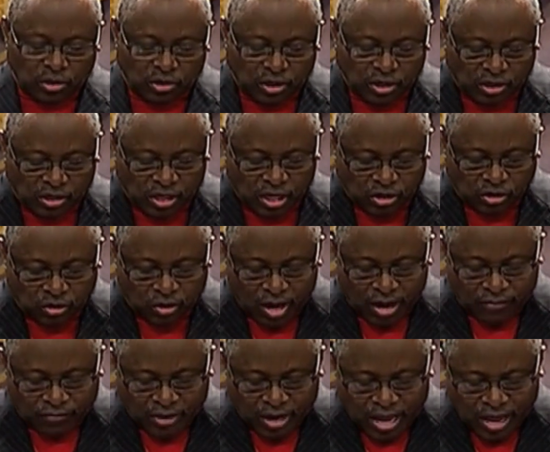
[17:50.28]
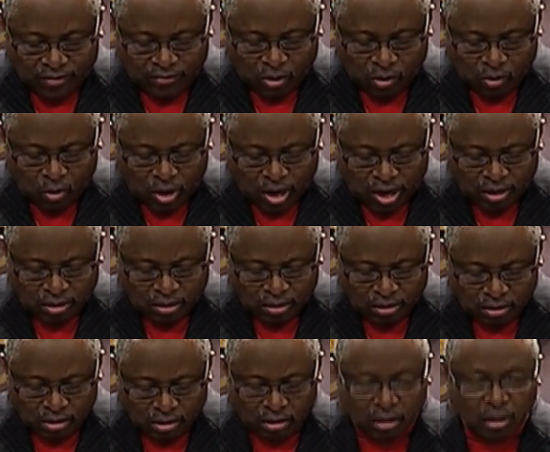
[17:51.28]
he says you have to have a what?
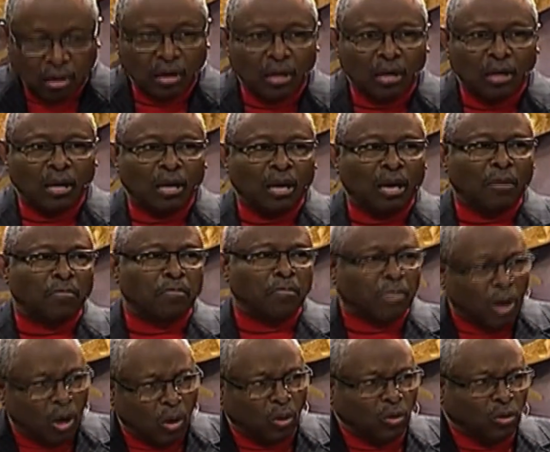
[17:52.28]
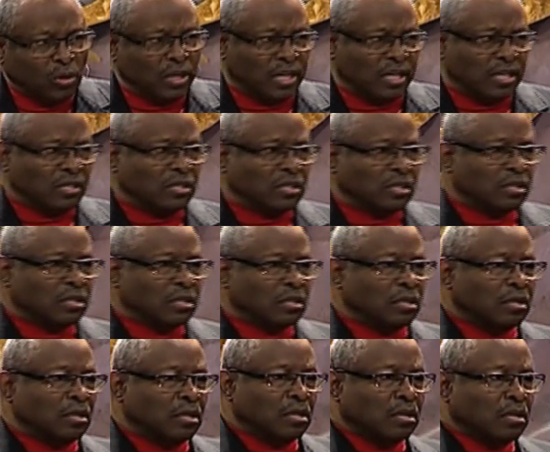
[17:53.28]
A boldness.
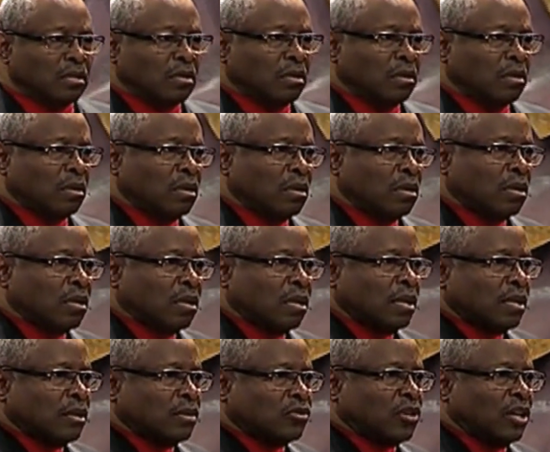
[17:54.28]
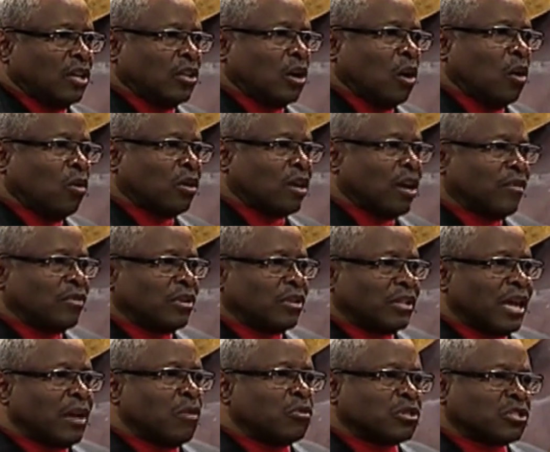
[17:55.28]
See, in the Old Covenant,
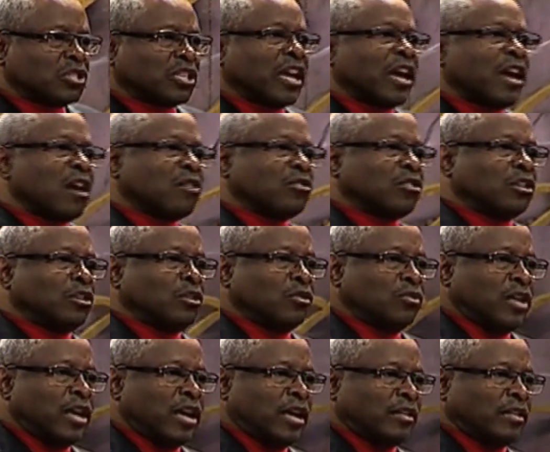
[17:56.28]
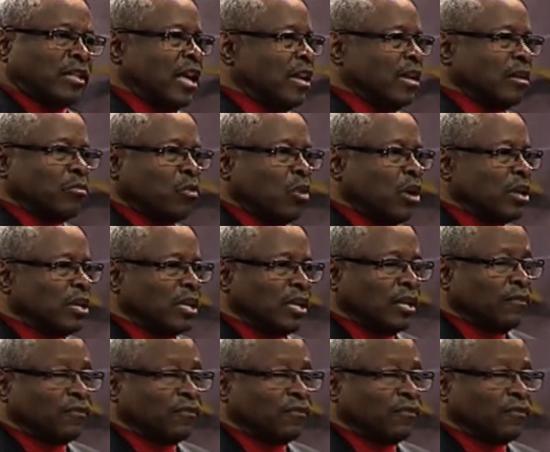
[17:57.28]
they were scared to do that. They didn't want to, in